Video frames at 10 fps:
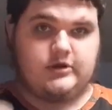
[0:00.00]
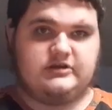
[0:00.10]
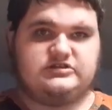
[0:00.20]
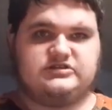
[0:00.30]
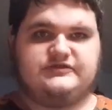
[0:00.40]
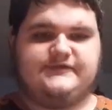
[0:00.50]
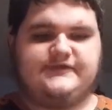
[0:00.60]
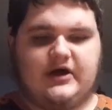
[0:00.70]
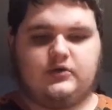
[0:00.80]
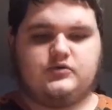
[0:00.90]
it just
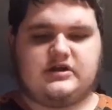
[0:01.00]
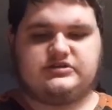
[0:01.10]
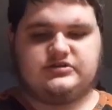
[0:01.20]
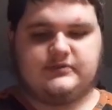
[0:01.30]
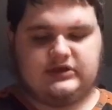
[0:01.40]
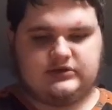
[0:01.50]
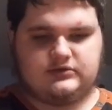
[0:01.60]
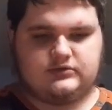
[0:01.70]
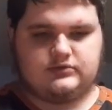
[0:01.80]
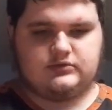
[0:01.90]
felt right to me.
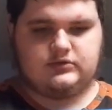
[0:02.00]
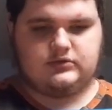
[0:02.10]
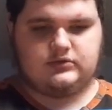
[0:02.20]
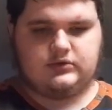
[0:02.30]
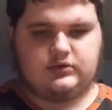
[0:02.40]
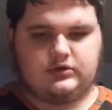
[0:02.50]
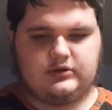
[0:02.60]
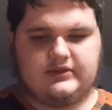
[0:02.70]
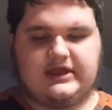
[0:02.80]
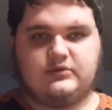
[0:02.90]

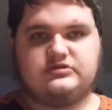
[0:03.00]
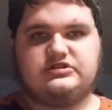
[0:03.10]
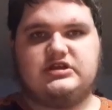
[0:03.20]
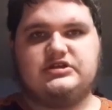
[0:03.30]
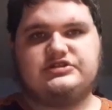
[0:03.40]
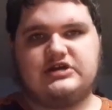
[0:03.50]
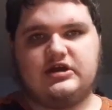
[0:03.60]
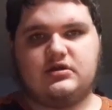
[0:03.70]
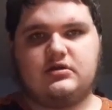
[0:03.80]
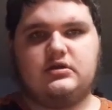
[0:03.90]
That was his
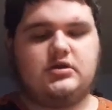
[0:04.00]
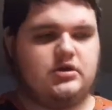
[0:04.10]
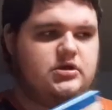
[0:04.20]
title.